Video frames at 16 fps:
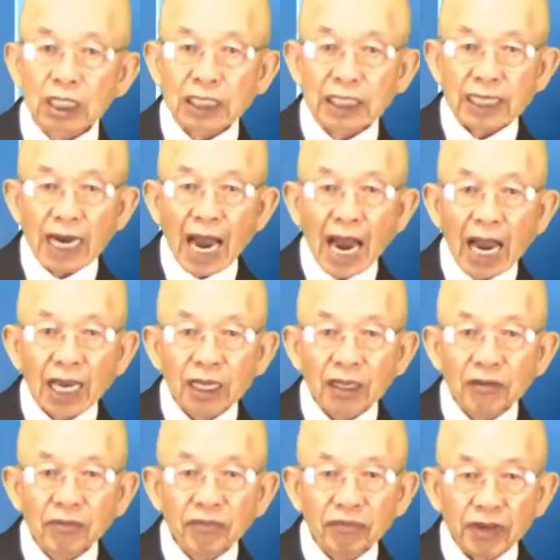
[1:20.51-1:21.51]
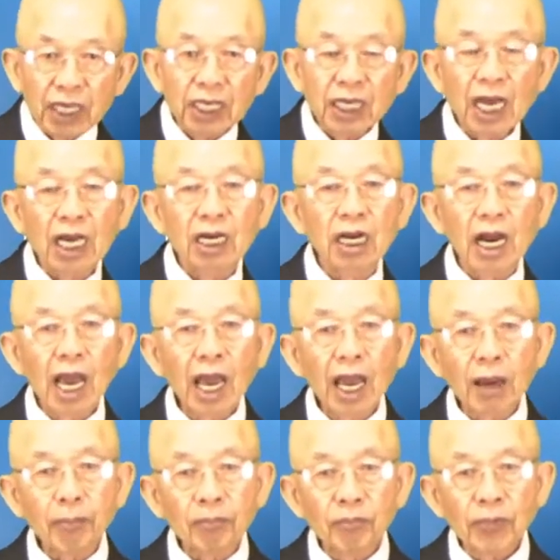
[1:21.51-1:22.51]
nine feet and a
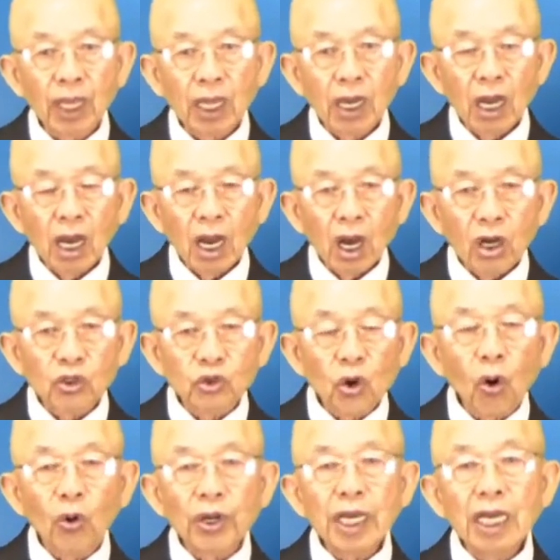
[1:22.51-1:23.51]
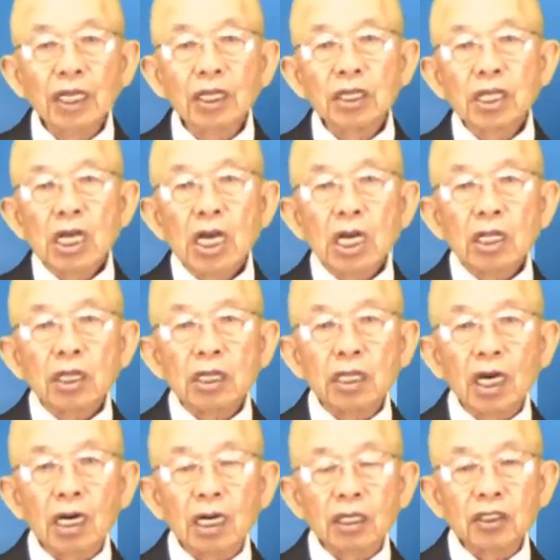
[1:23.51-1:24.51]
half. So in
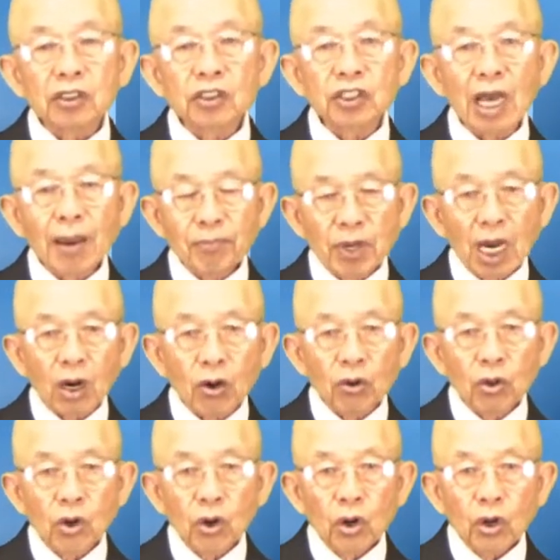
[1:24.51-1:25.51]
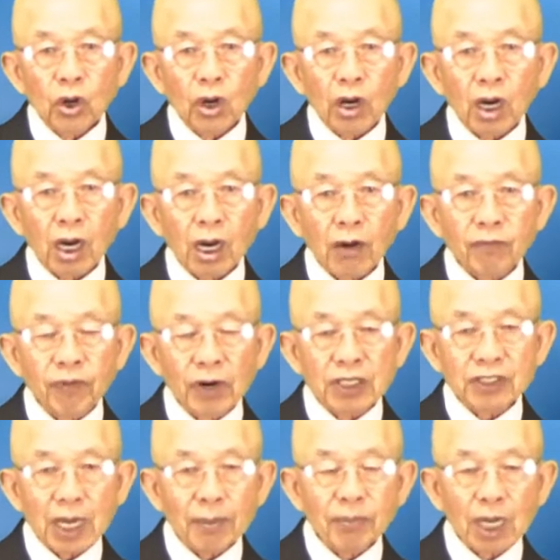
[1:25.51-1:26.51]
the Samuel, uh, 1
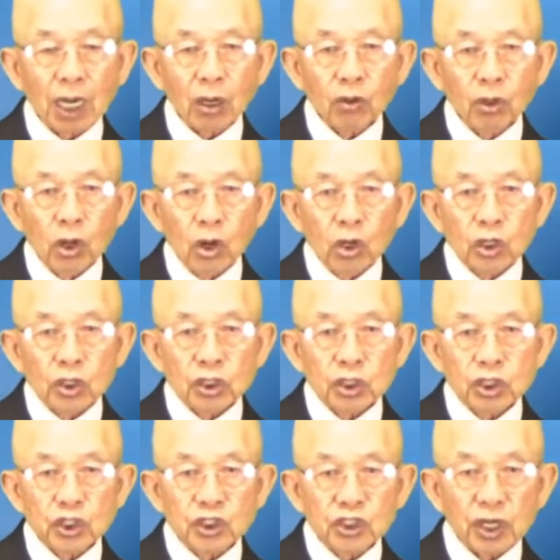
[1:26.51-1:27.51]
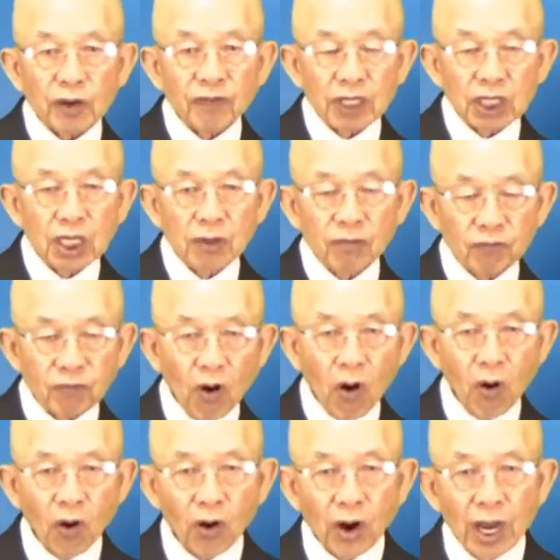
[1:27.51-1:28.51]
Samuel
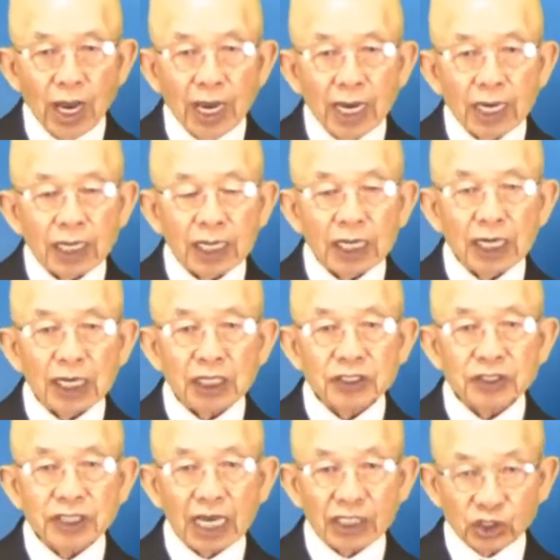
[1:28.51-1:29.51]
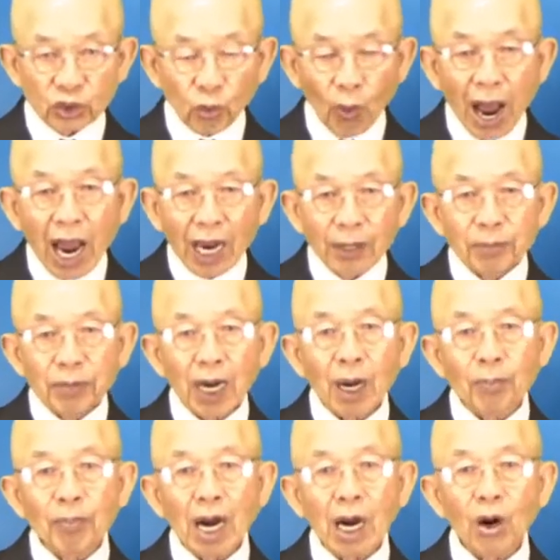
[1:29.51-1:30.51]
17.4 is described
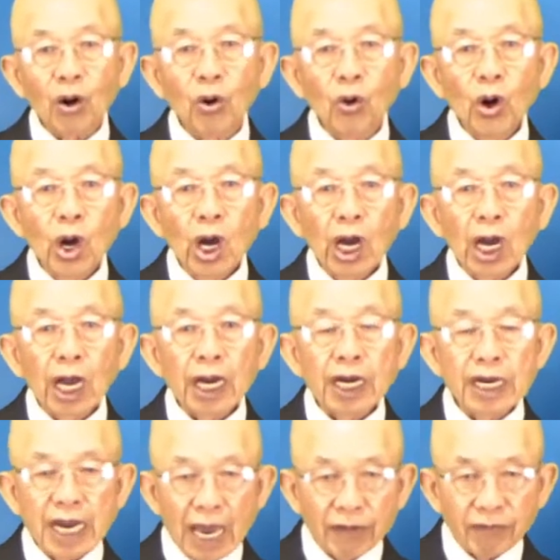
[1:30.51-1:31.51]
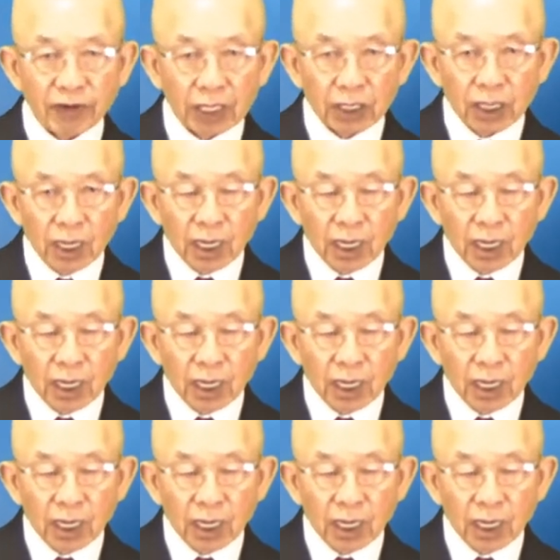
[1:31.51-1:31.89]
about David.